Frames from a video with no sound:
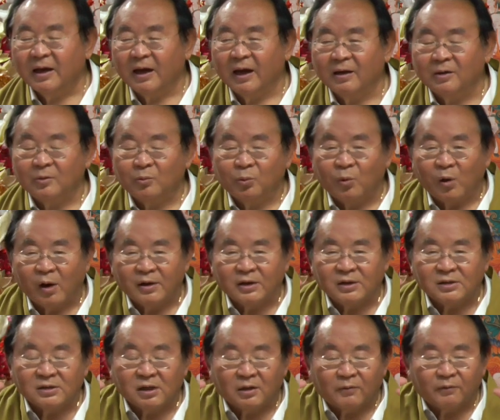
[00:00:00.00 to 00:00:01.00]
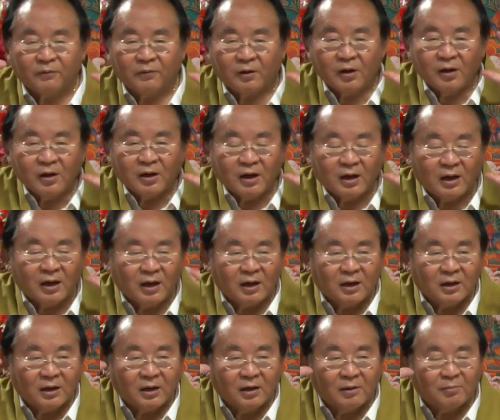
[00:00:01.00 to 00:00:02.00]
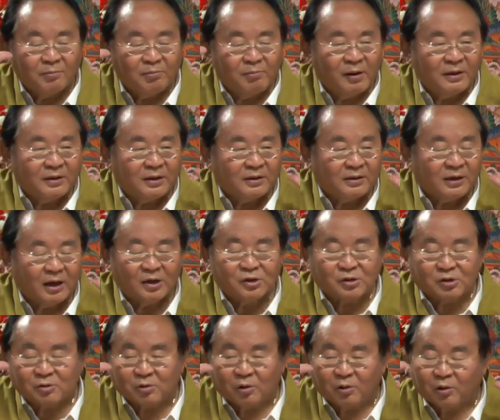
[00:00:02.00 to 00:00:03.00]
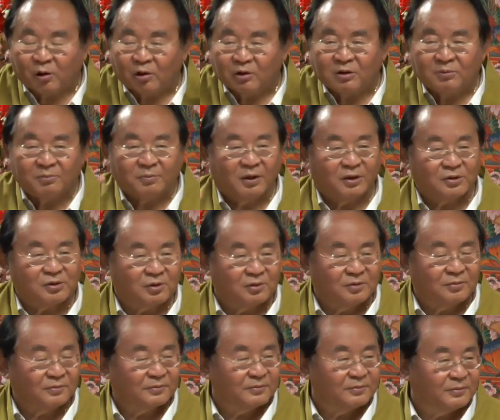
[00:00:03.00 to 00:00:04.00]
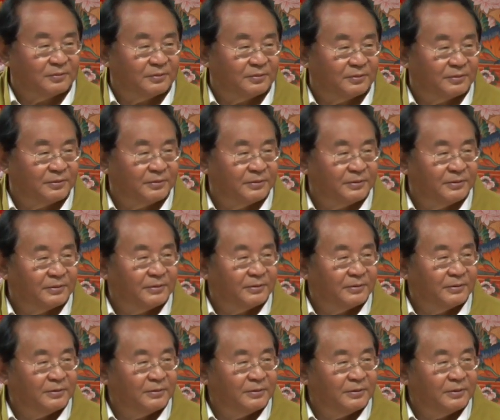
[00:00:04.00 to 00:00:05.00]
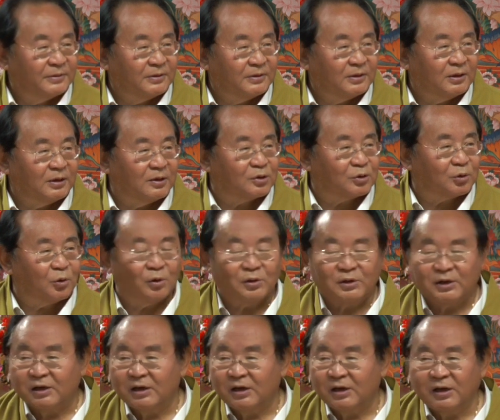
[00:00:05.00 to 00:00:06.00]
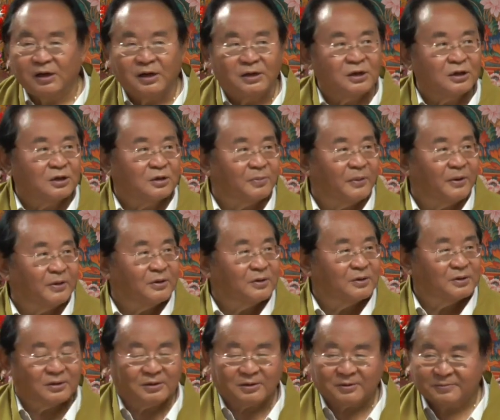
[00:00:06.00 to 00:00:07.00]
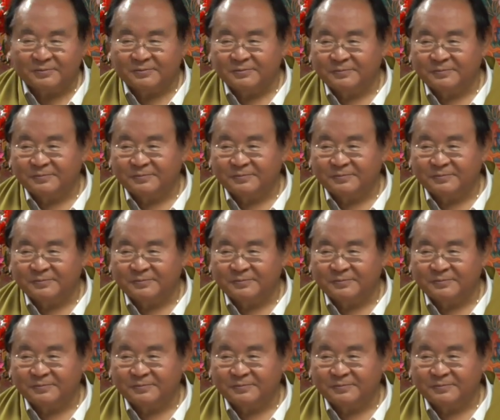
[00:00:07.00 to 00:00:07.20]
And what is the meditation or contemplation? It's called interdependence.